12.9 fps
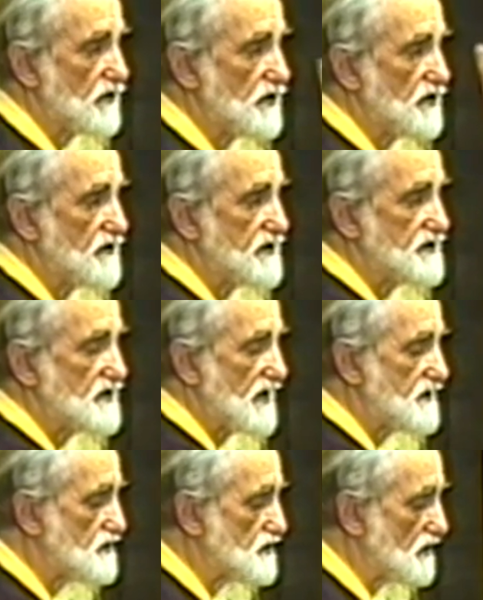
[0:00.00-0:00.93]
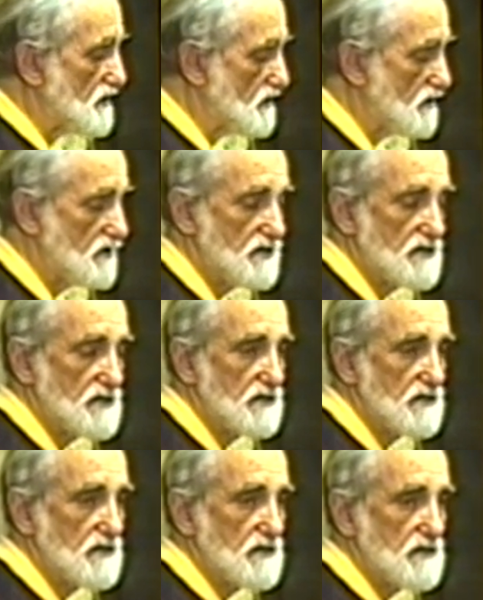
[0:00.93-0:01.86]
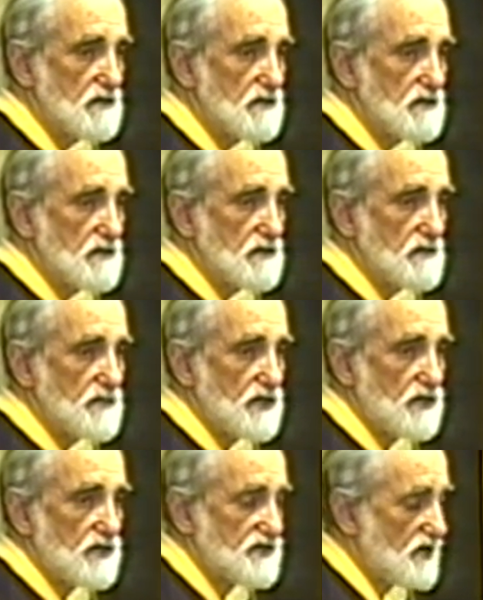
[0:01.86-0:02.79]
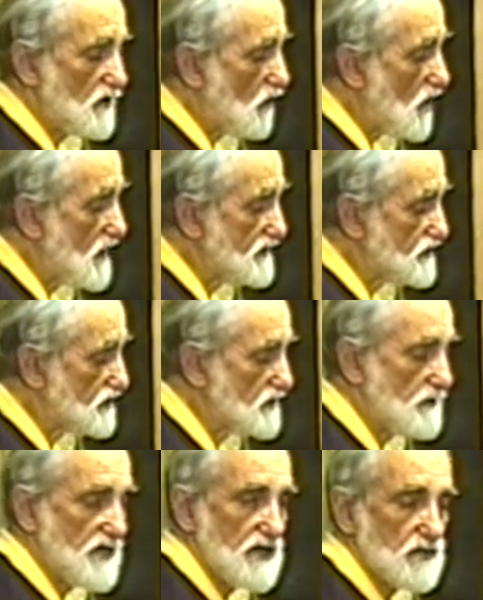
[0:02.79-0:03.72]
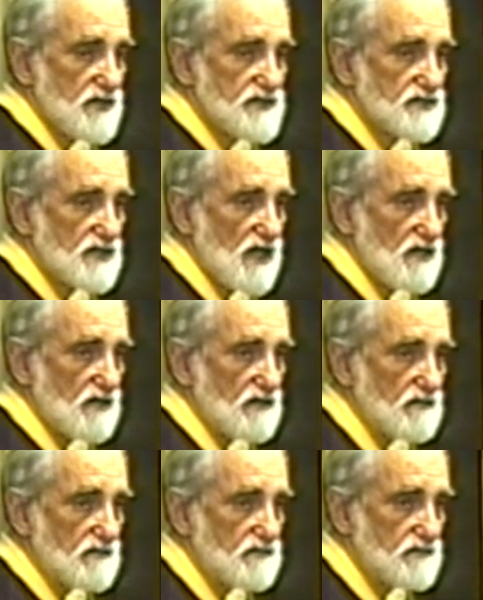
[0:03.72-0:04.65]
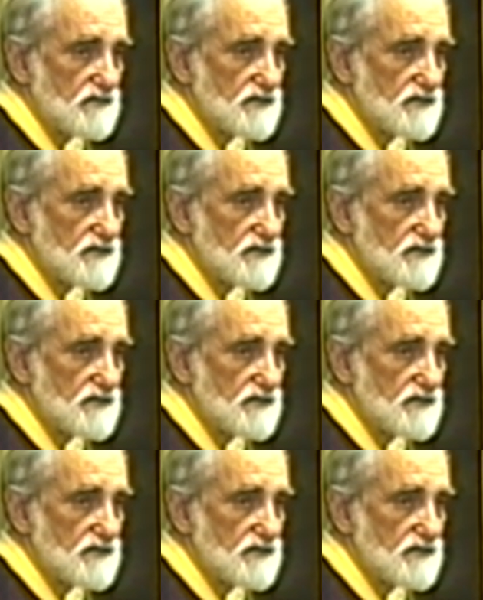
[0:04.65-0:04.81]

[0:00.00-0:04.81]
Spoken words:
for your attention because it wants to be resolved.